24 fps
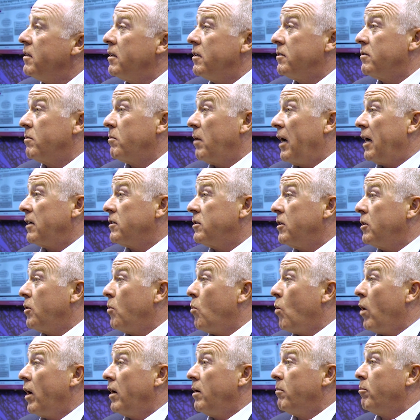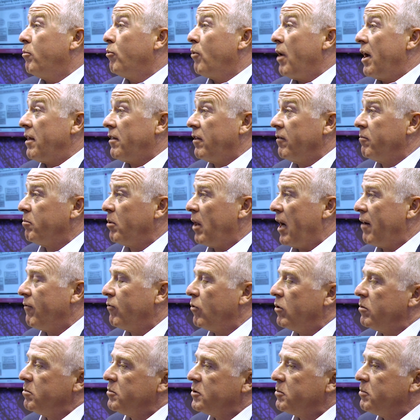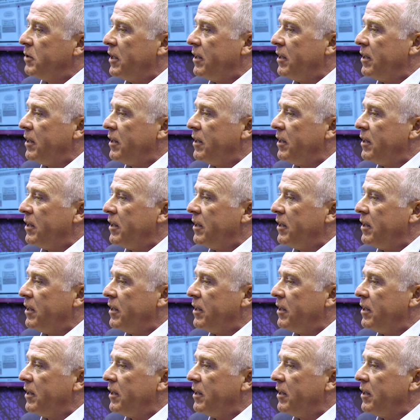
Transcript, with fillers: There's actually quite a breadth of platforms,